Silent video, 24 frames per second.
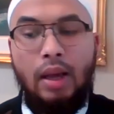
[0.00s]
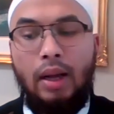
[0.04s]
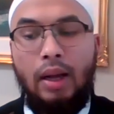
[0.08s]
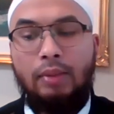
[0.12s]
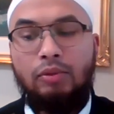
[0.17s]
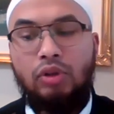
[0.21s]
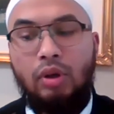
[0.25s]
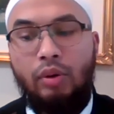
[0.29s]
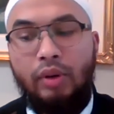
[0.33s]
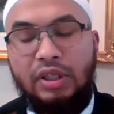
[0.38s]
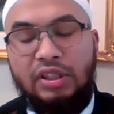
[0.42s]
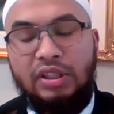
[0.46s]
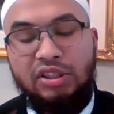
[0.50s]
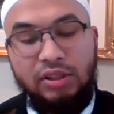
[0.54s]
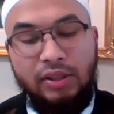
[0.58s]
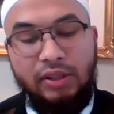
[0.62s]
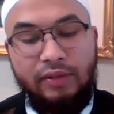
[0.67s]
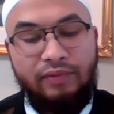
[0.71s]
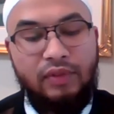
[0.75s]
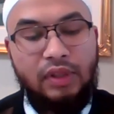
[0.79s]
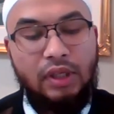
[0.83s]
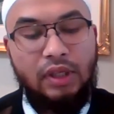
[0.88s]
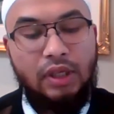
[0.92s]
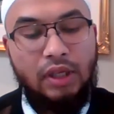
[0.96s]
So I want to
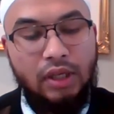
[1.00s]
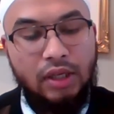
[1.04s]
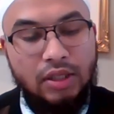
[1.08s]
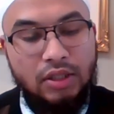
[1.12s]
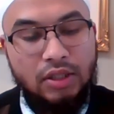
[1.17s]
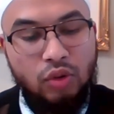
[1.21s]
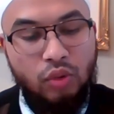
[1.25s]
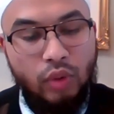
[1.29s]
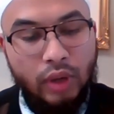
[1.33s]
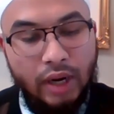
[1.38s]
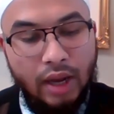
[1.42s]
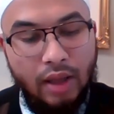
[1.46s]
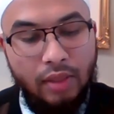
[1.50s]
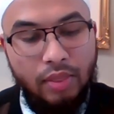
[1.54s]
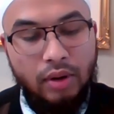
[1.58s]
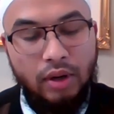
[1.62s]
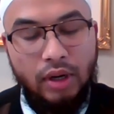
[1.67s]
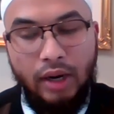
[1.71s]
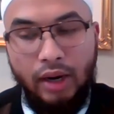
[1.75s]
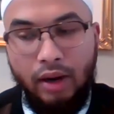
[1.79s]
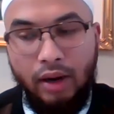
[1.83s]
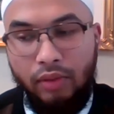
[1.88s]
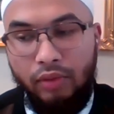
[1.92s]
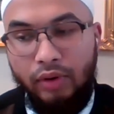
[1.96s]
shift to
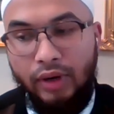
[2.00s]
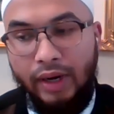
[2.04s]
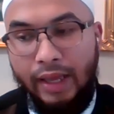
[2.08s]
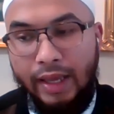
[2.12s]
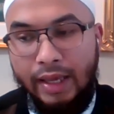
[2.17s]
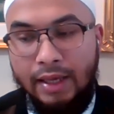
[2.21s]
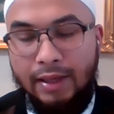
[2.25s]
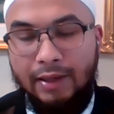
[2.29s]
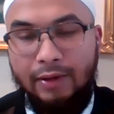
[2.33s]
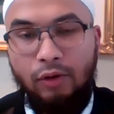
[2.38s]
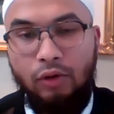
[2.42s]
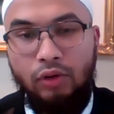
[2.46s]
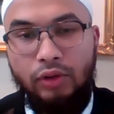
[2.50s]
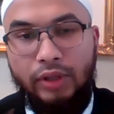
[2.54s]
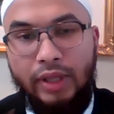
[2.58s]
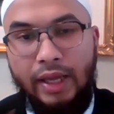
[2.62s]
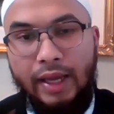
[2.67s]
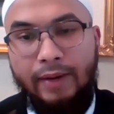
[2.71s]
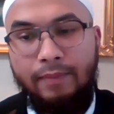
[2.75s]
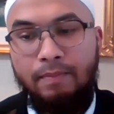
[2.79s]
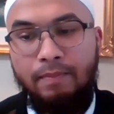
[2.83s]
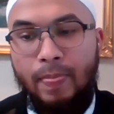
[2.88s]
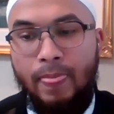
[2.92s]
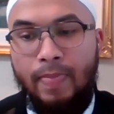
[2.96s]
another angle
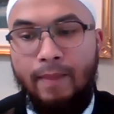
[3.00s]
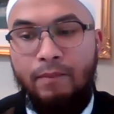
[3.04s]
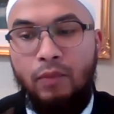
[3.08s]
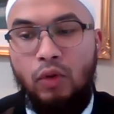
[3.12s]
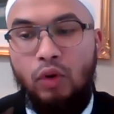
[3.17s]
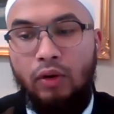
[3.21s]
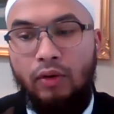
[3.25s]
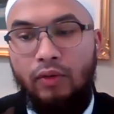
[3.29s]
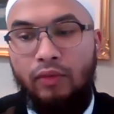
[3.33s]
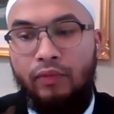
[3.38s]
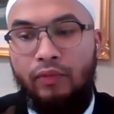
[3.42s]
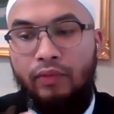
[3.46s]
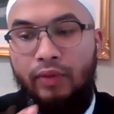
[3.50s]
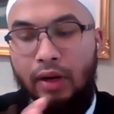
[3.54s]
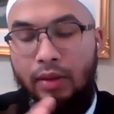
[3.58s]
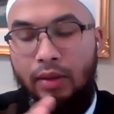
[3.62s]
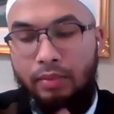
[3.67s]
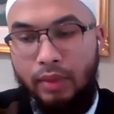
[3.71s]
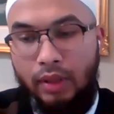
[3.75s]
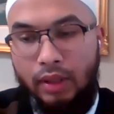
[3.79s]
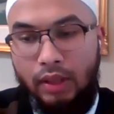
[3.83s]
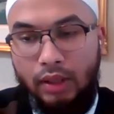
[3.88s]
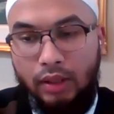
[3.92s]
that, from